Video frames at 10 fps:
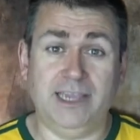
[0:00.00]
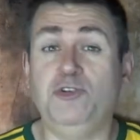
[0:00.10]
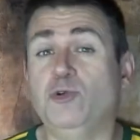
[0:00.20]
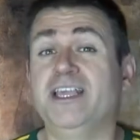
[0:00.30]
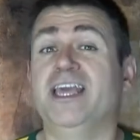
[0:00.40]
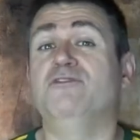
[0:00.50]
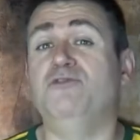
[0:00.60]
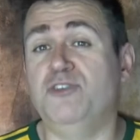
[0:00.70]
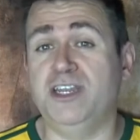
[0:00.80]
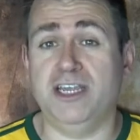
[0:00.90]
If you can get a
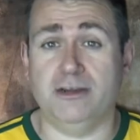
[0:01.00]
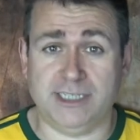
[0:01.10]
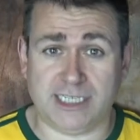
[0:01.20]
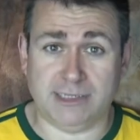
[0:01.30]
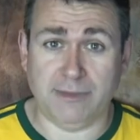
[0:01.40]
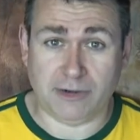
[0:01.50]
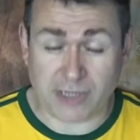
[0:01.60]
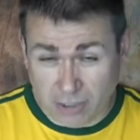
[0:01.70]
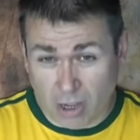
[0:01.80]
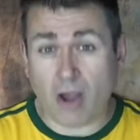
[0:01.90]
video
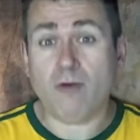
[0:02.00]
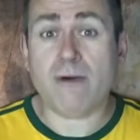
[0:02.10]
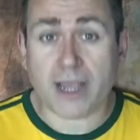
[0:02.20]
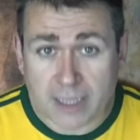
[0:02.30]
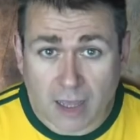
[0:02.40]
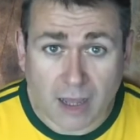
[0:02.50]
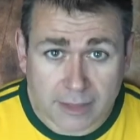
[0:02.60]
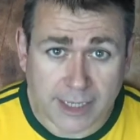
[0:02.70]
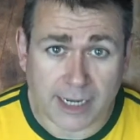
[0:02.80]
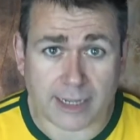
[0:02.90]
testimonial, oh my
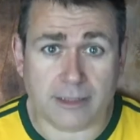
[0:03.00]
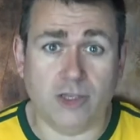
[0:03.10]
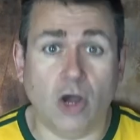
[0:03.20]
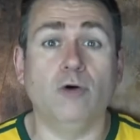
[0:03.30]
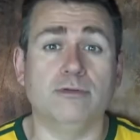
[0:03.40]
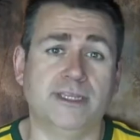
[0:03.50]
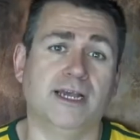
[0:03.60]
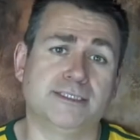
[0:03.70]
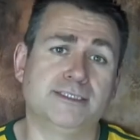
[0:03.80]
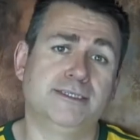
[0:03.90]
God, they're like gold
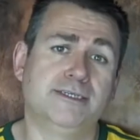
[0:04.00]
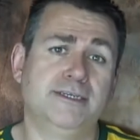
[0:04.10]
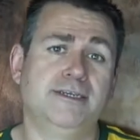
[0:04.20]
dust.